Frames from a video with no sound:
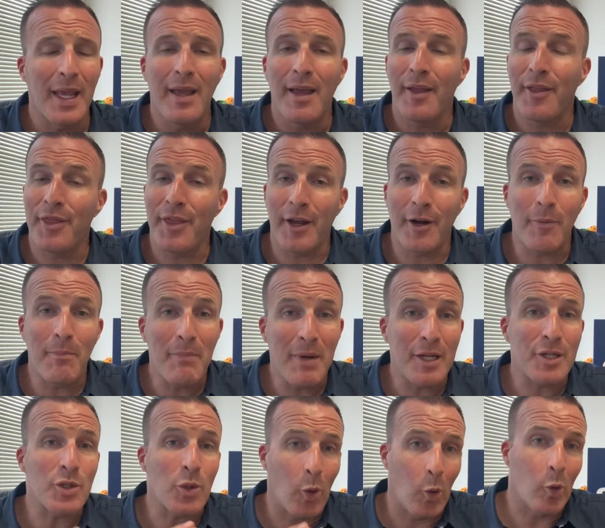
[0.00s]
they're
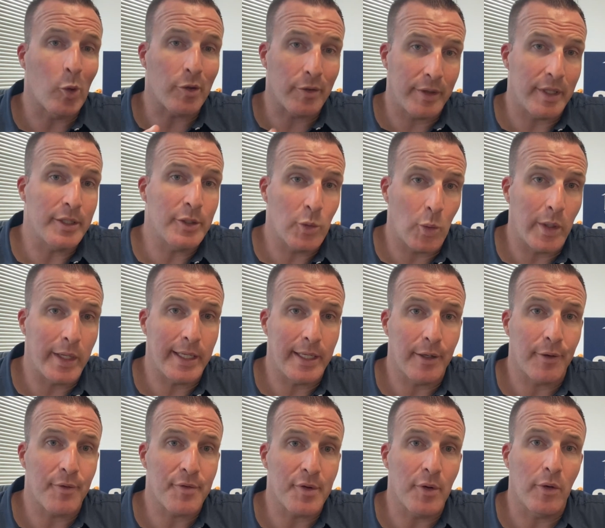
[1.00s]
much older than 20
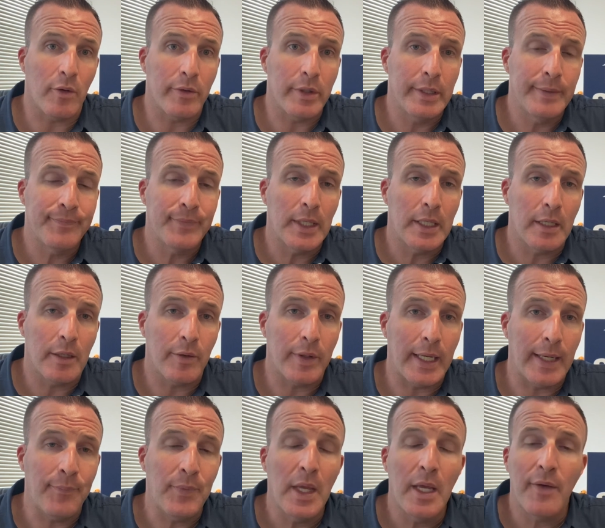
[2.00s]
years old, okay?